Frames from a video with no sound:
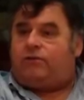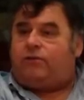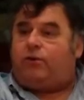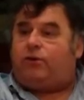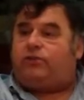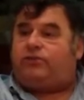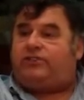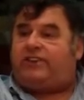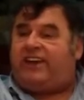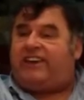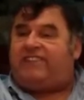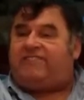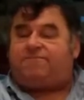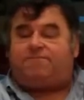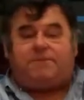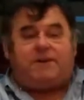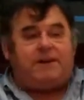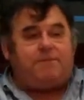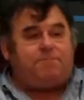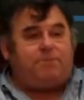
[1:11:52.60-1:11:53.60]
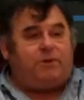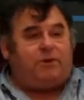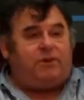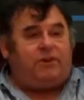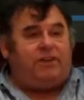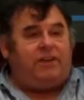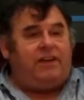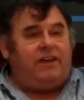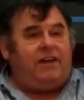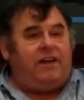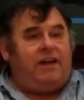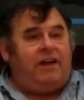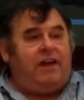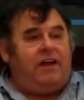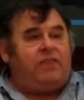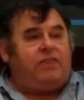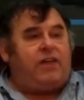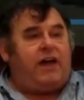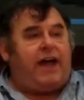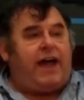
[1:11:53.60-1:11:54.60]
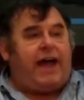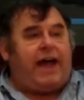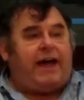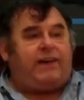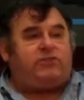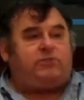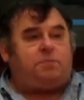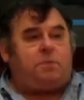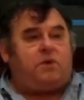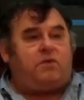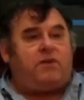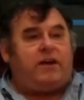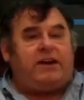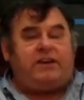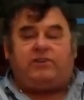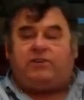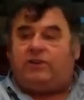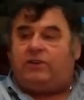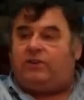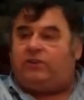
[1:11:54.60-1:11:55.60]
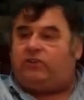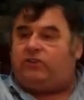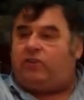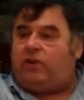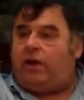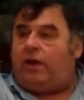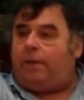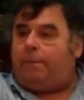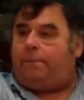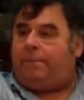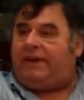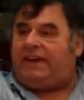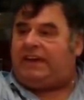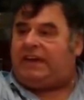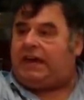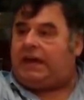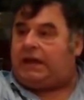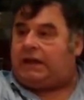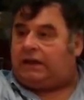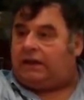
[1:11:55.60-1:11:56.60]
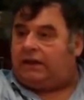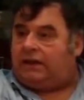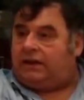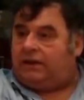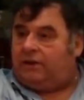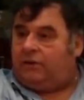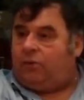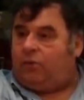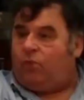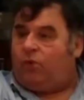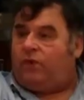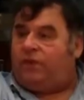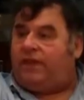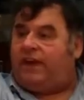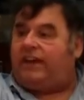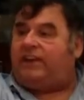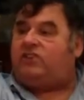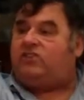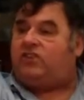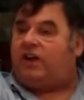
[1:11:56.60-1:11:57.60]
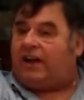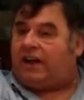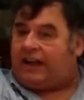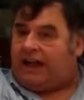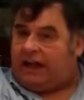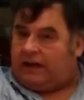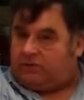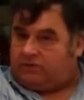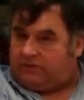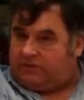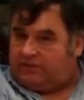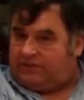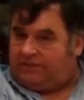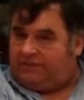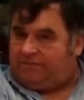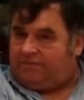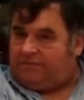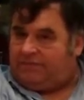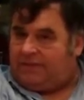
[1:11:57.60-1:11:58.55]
For saved people, their aspirations begin when they check out.